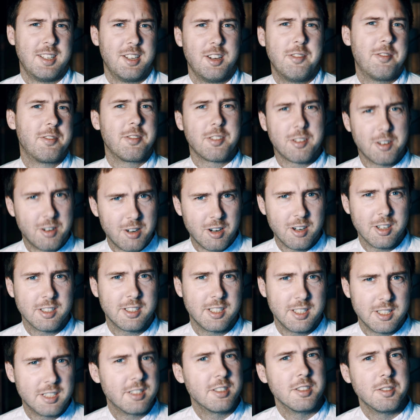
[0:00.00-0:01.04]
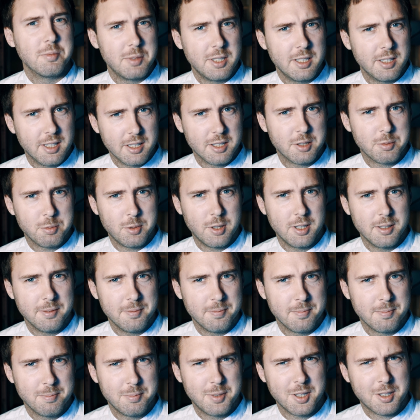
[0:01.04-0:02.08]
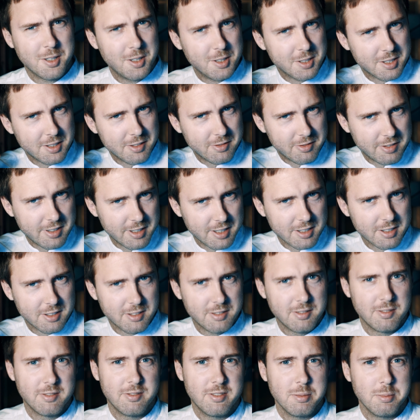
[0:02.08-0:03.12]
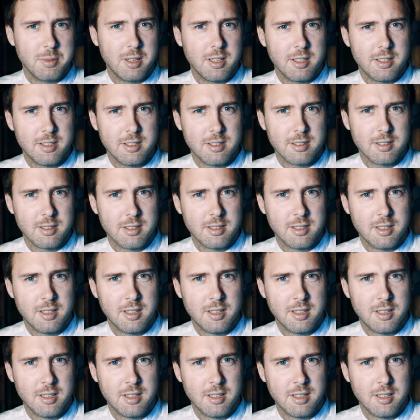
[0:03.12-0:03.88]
of course it should be this one because it feels familiar.